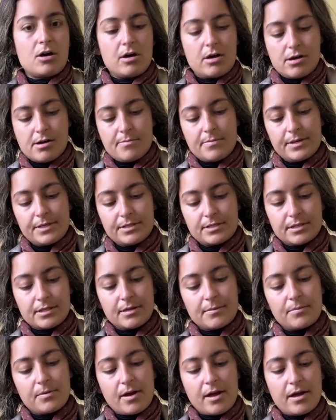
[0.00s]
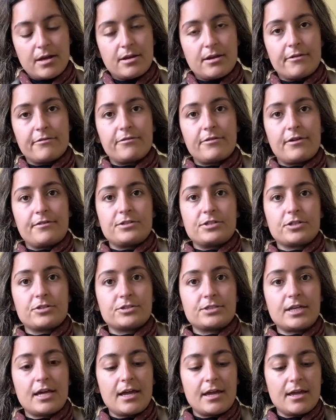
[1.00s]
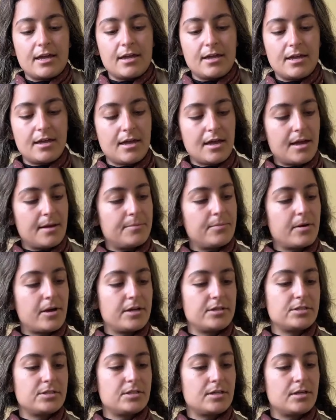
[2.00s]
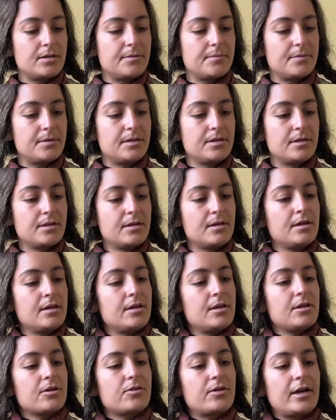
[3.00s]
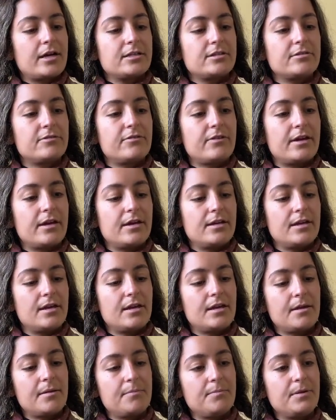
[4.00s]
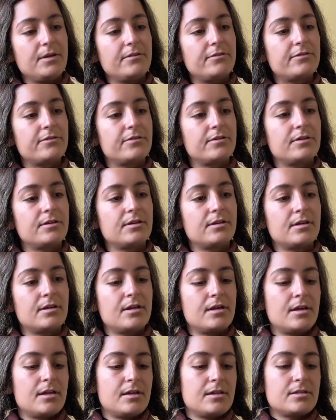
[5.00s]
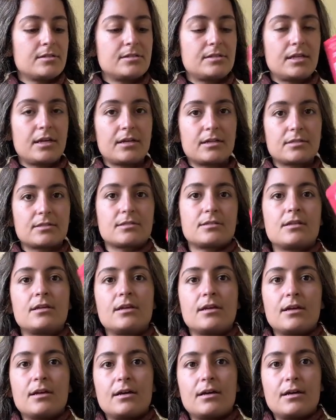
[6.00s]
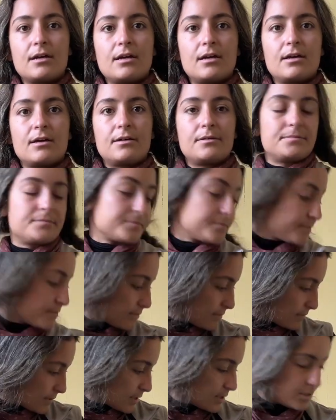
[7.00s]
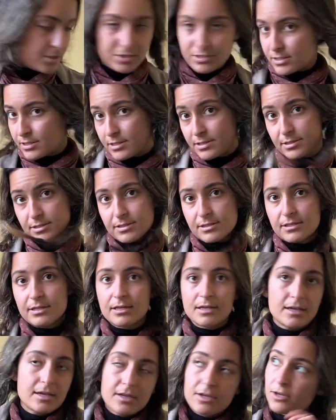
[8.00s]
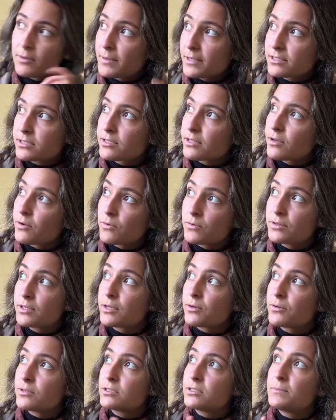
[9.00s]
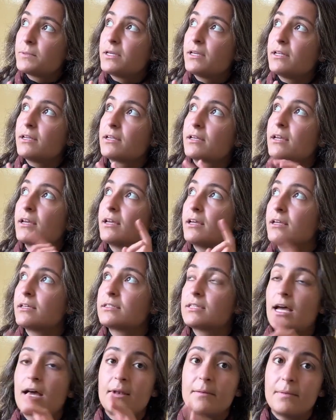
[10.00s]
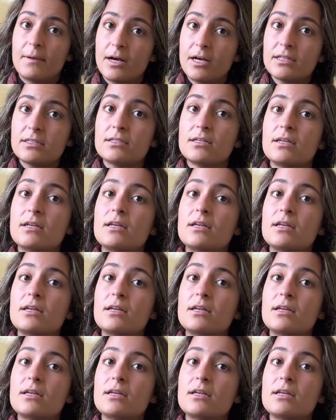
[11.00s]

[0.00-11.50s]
I basically brought enough for every single day. I brought some grass-fed beef sticks, just because you're basically only going to be eating dal bhat.